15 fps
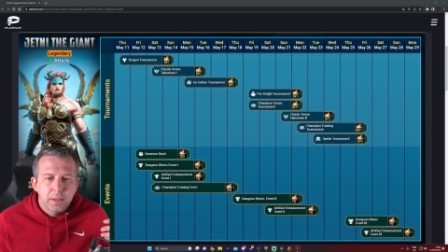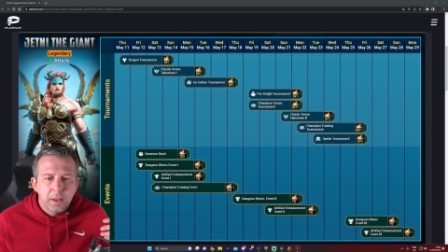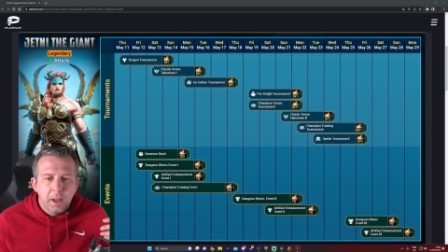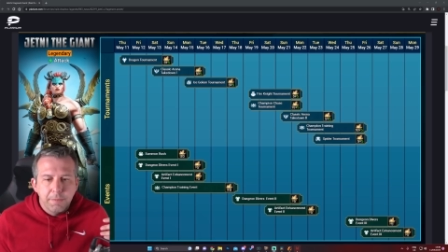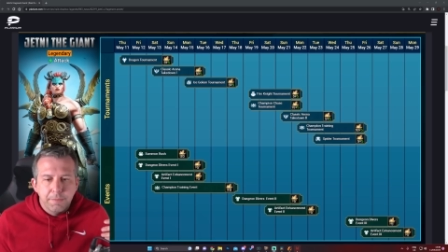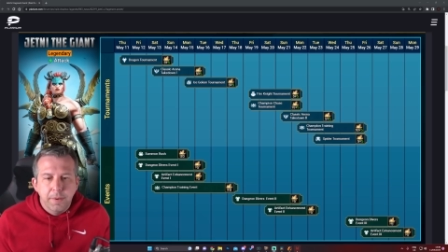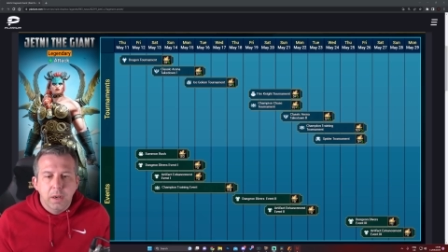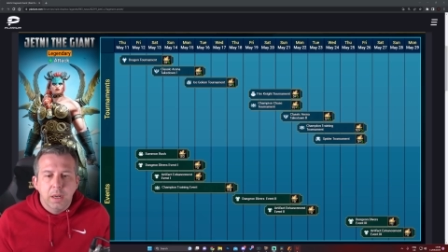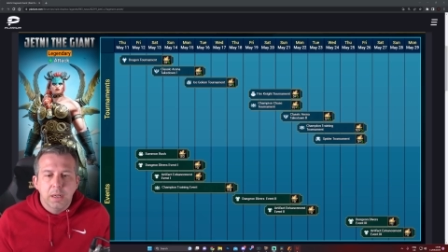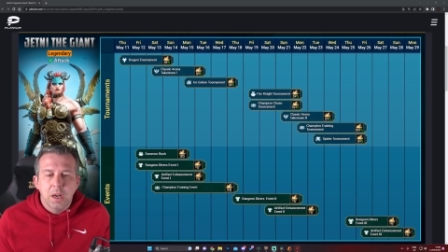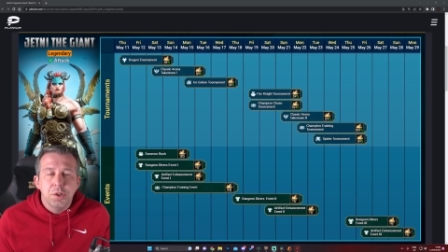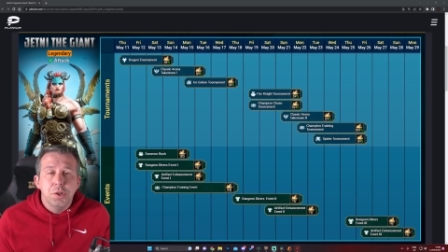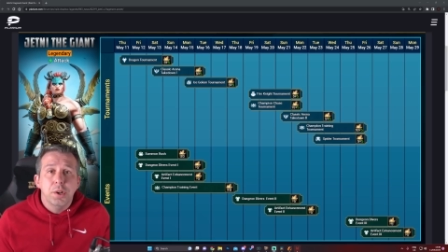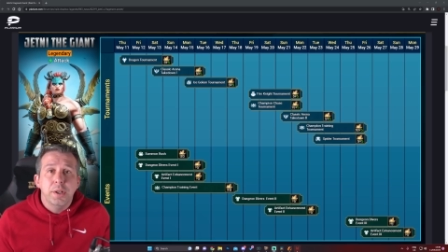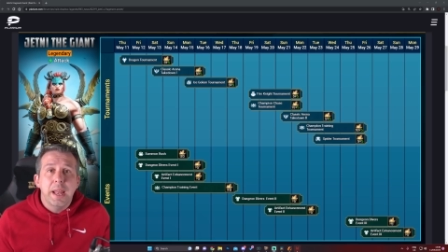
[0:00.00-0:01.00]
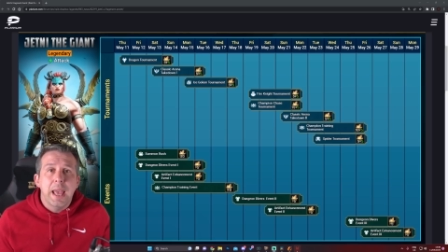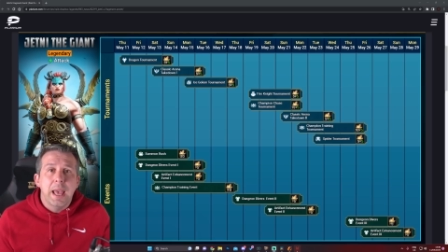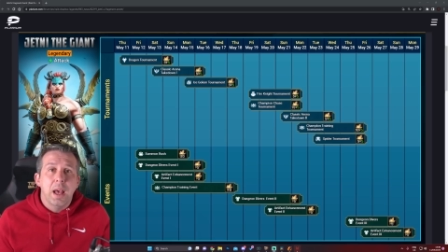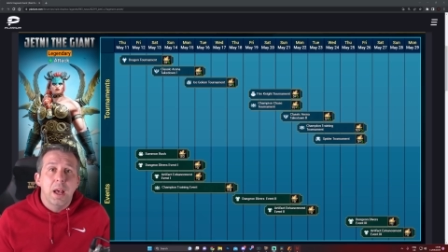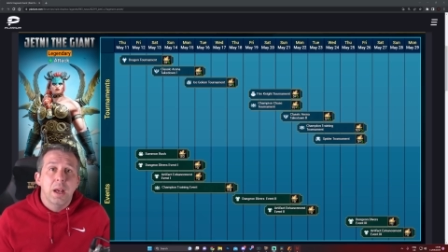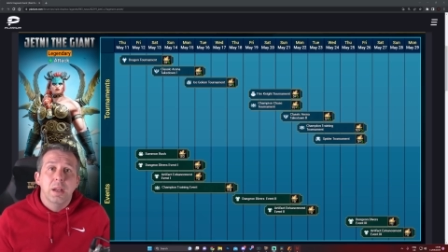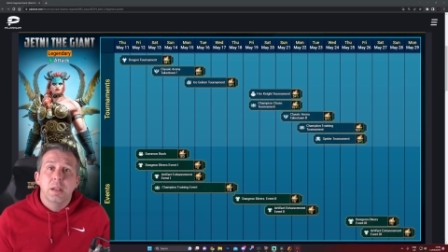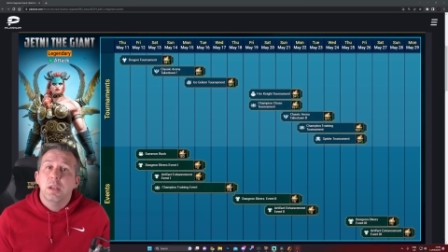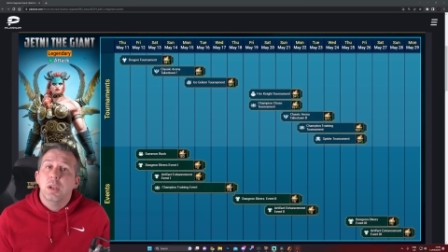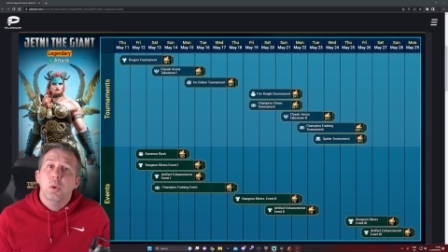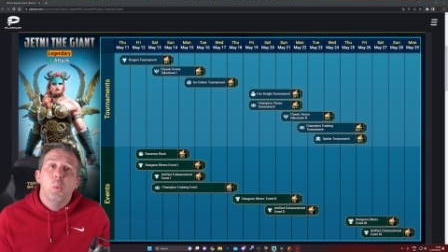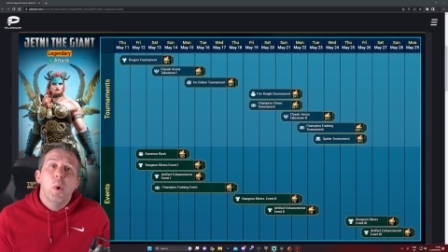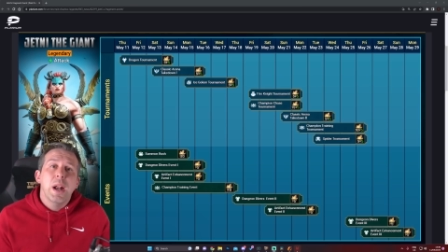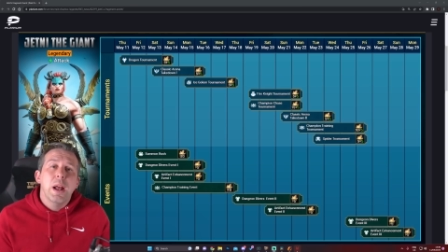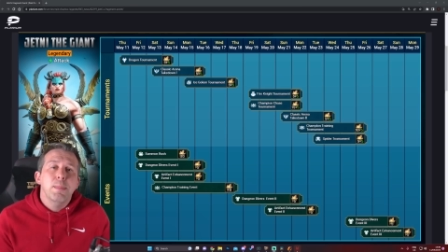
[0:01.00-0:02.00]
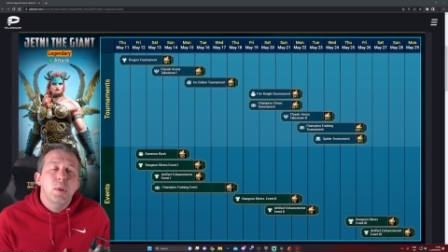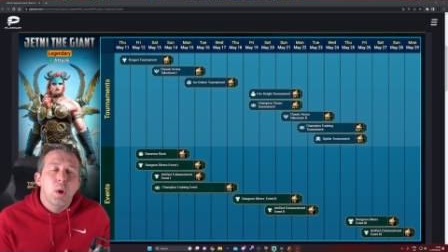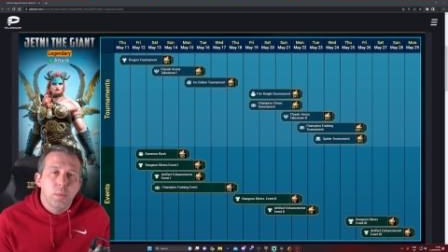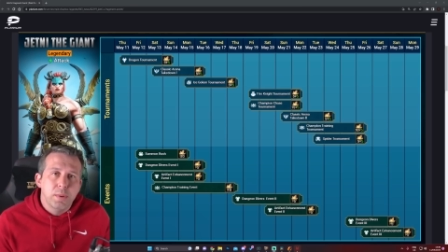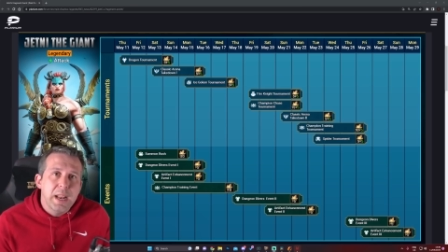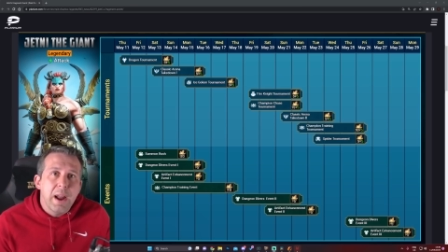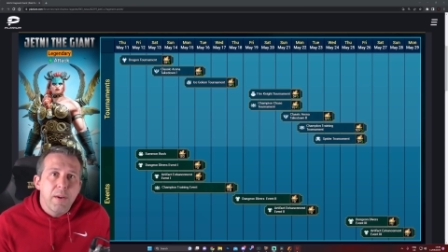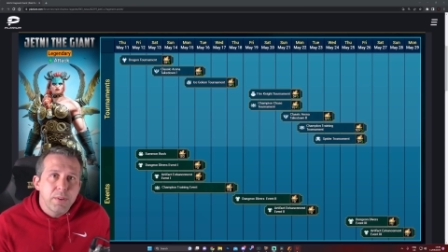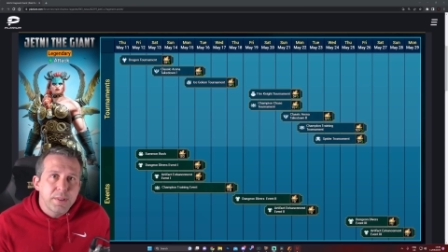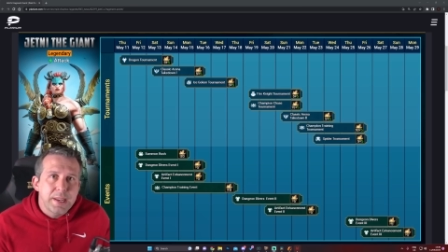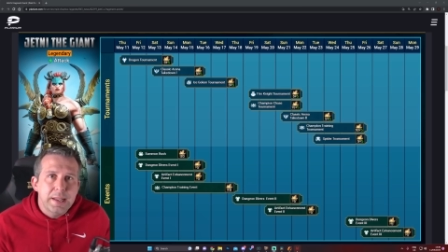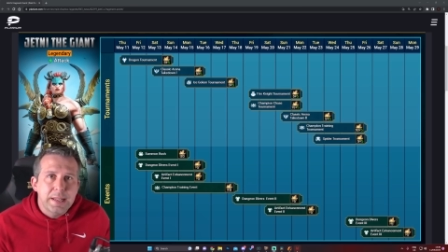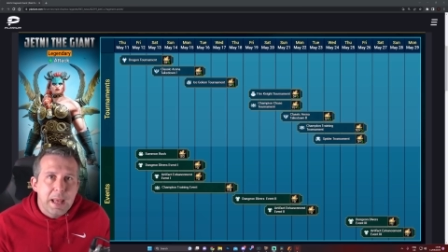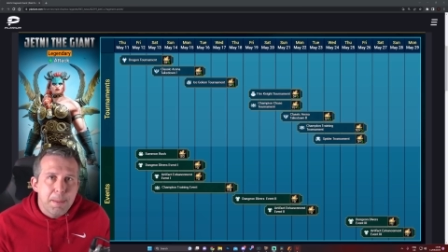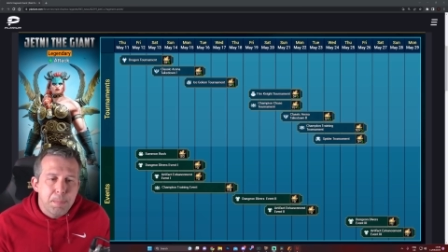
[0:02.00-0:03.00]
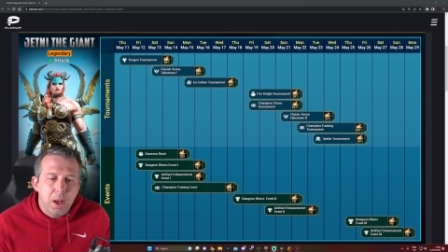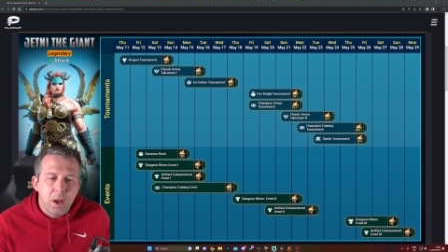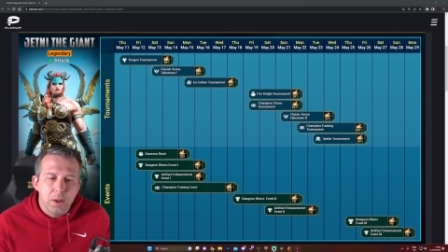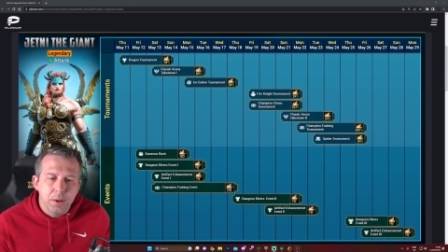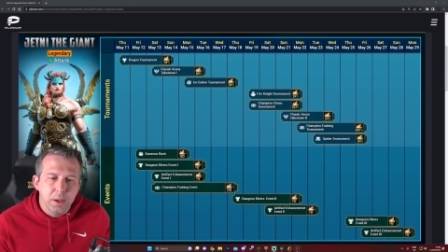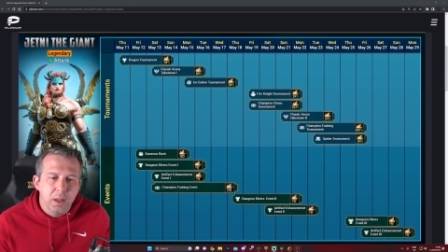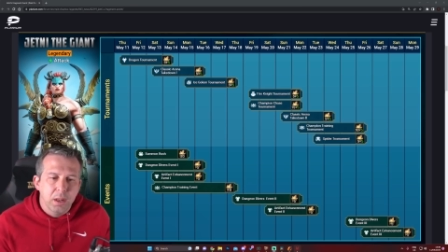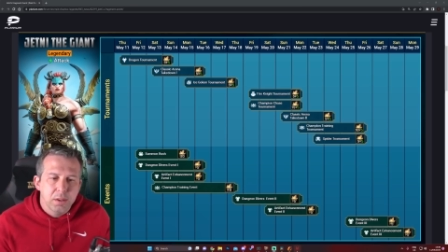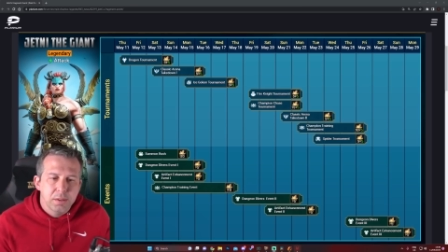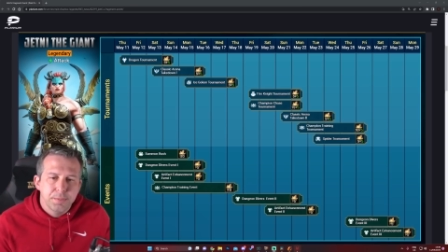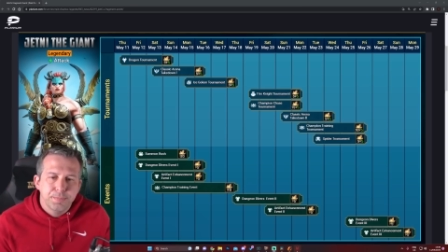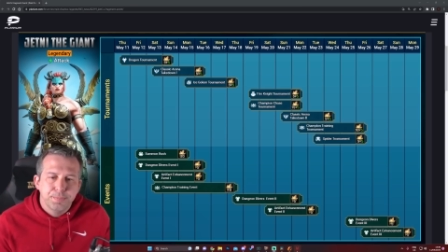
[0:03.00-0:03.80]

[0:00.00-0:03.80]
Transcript: that I feel like I should get her when I'm not guaranteed that partner.